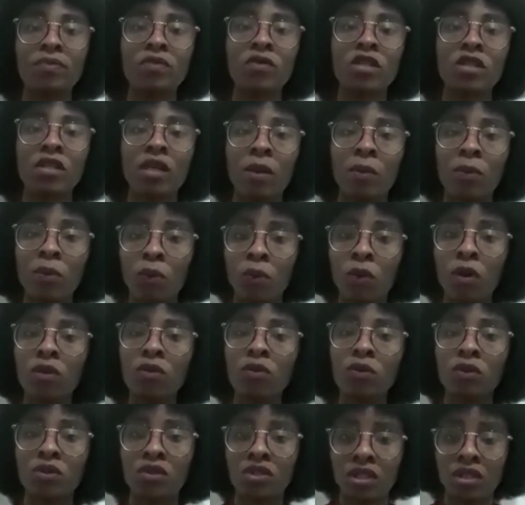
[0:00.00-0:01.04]
Type 1
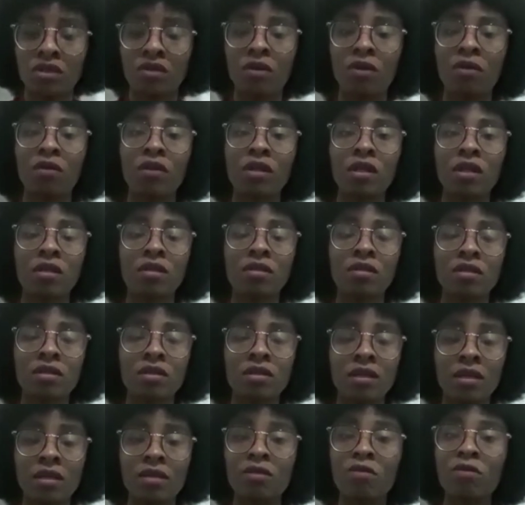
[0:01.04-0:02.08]
will
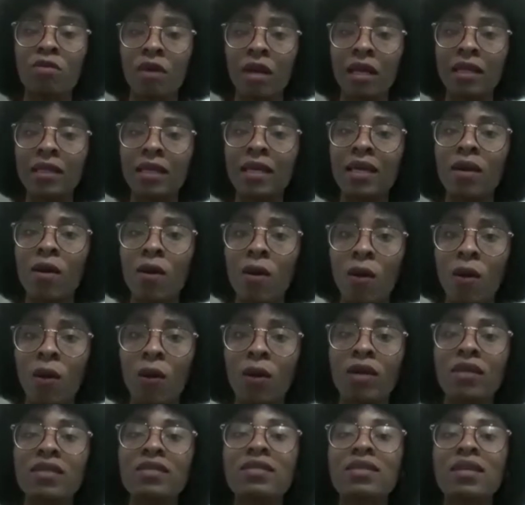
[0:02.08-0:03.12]
generally
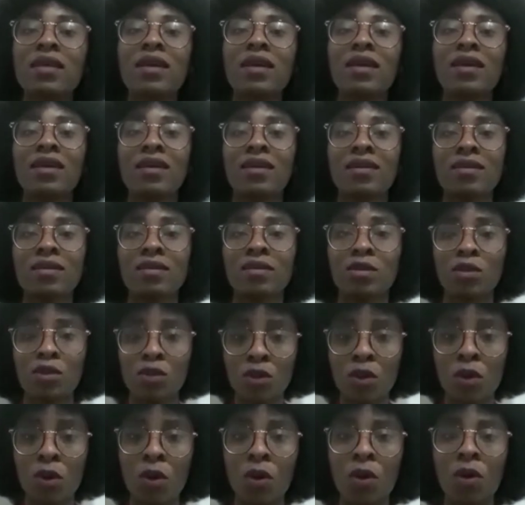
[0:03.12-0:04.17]
cause a
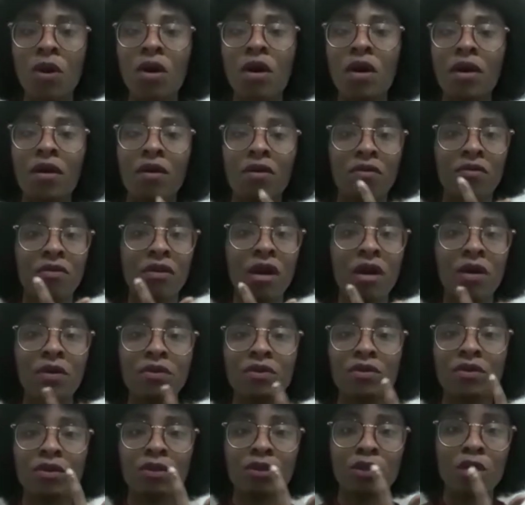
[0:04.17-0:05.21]
sore
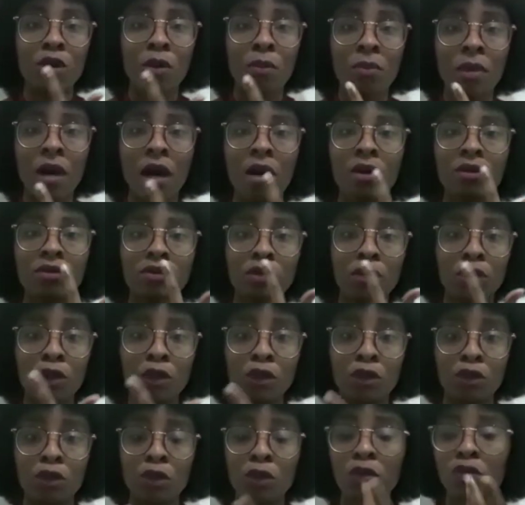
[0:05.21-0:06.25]
around your mouth or your
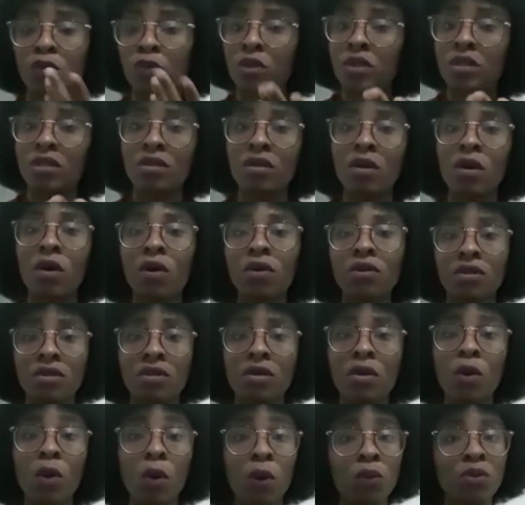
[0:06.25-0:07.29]
nose, which is called the
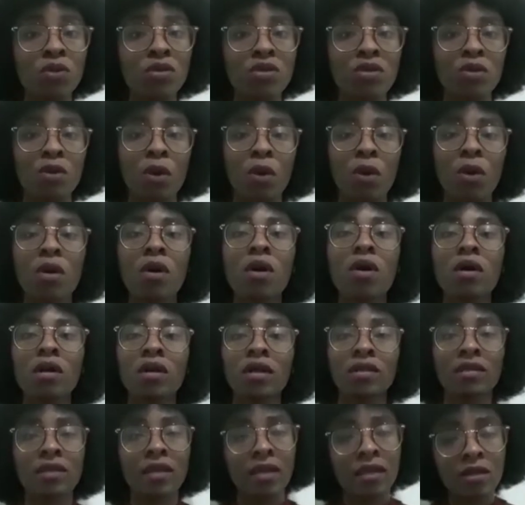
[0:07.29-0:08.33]
cold sore.
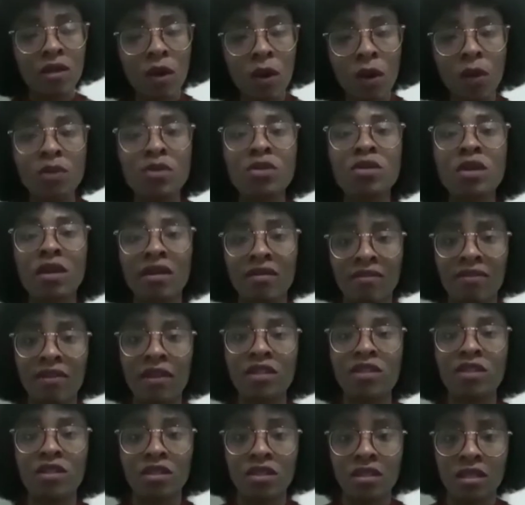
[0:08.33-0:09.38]
It can also
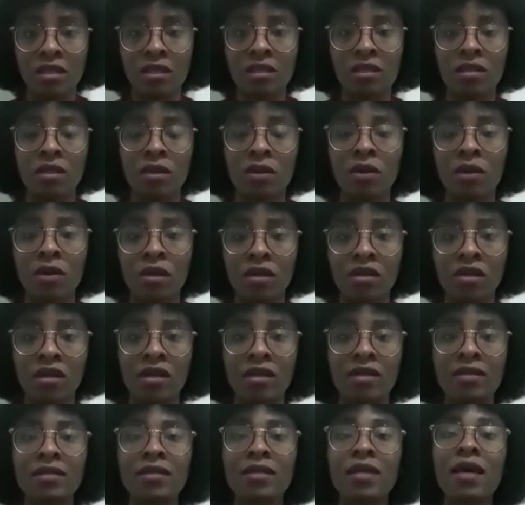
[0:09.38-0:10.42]
affect your genital
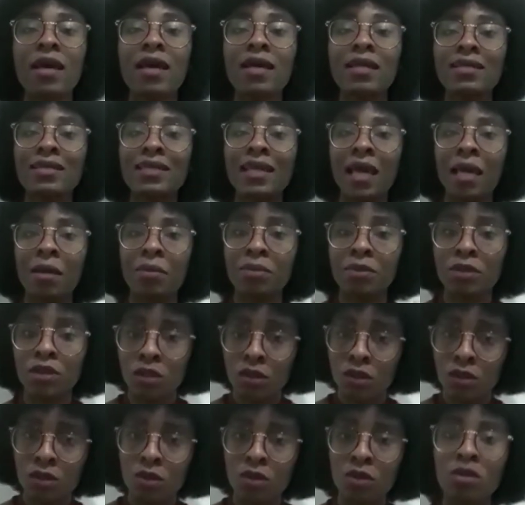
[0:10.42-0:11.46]
areas. Type
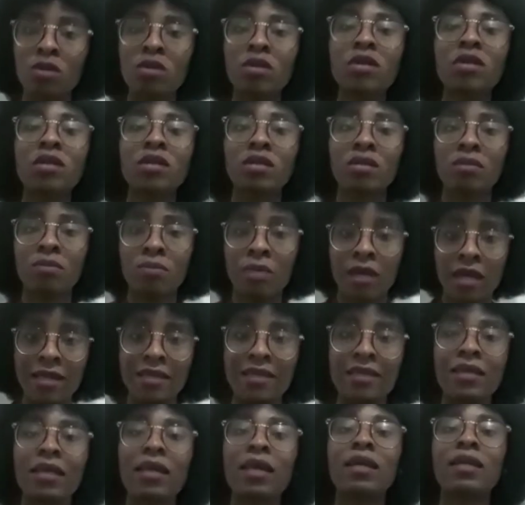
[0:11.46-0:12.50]
2
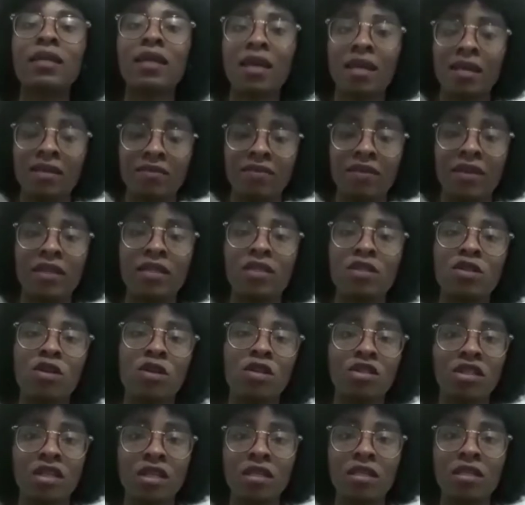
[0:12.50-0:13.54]
basically affects your
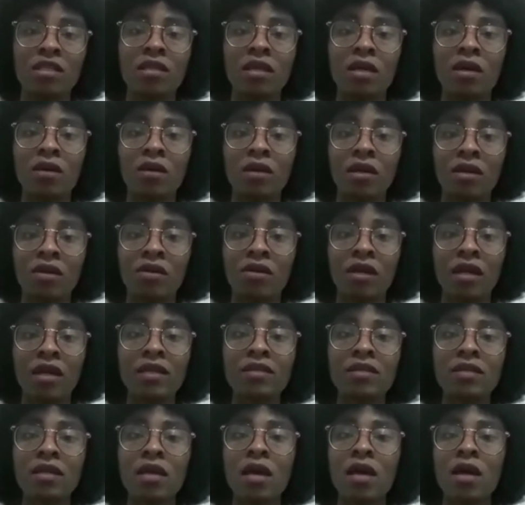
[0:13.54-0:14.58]
genital
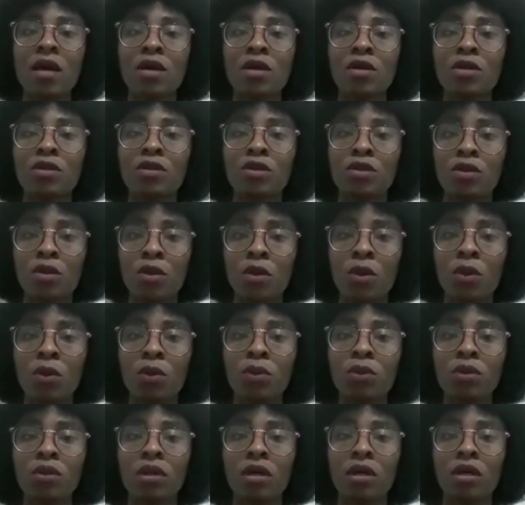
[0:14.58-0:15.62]
areas,
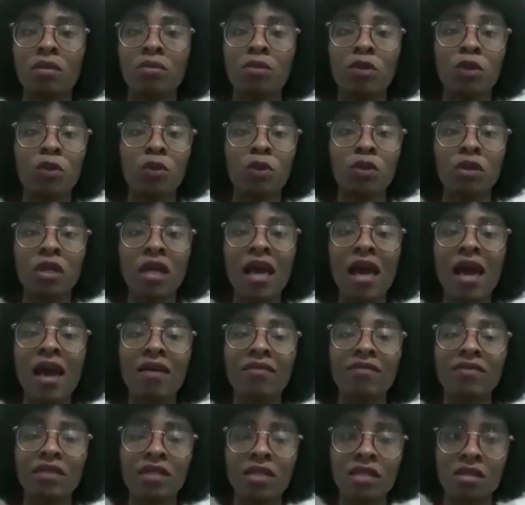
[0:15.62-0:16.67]
so you would
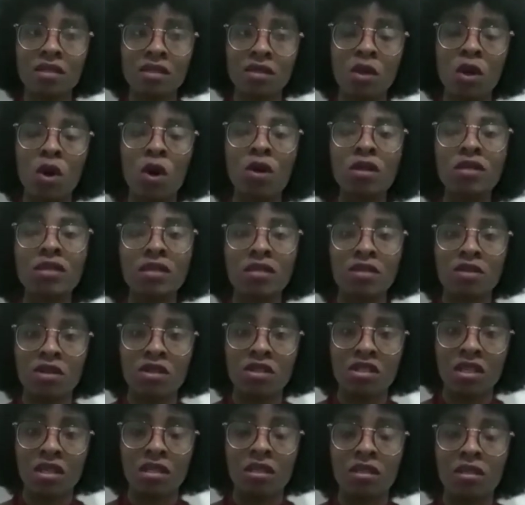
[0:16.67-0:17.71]
have these sores in your
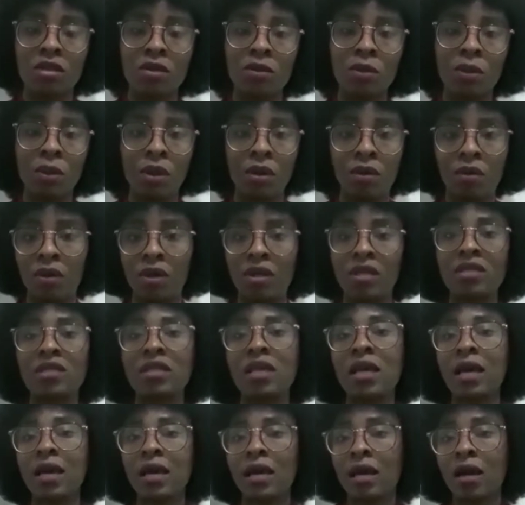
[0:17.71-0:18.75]
genital
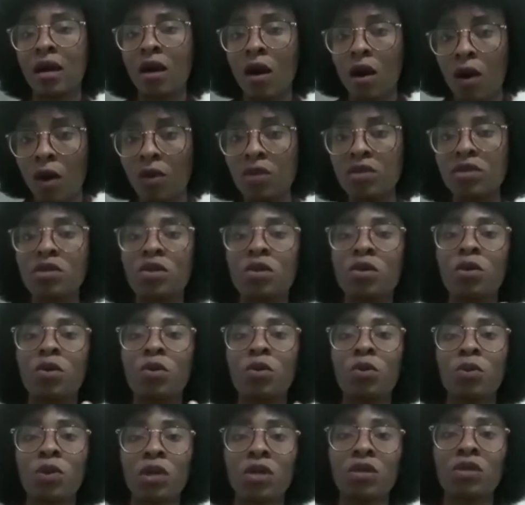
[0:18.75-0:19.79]
areas.
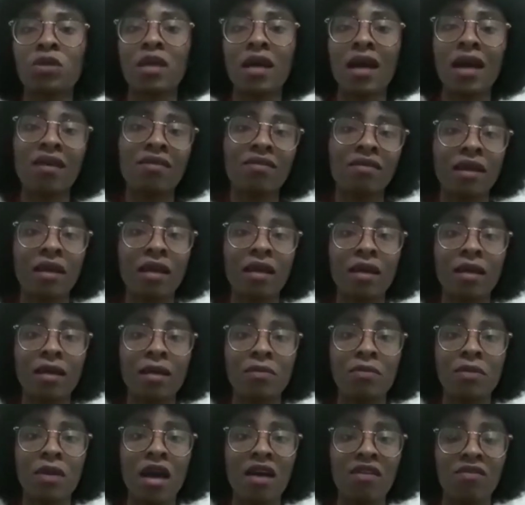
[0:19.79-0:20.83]
Also, we could have
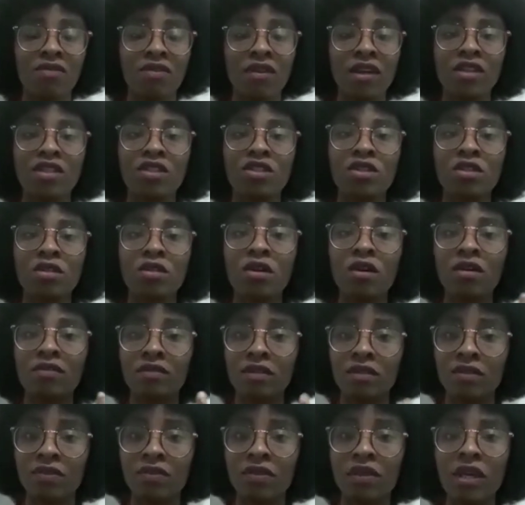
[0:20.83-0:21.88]
affection of
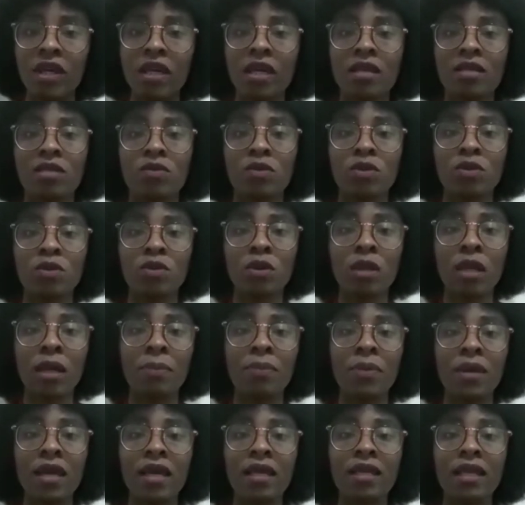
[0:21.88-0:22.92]
the fingers, which will
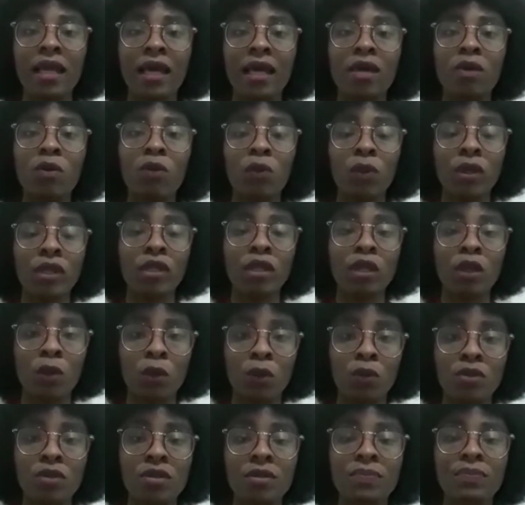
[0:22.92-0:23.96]
appear like
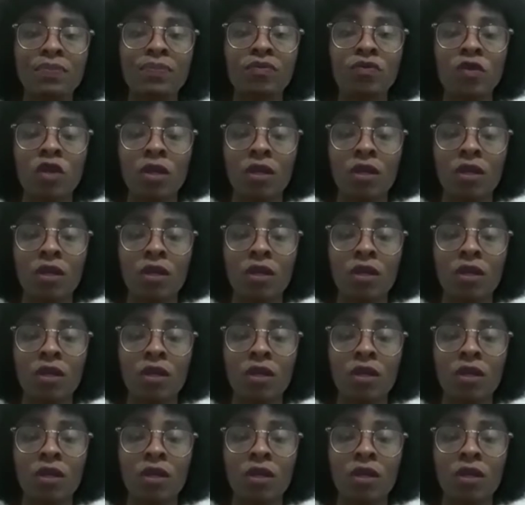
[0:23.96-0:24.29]
whitlows.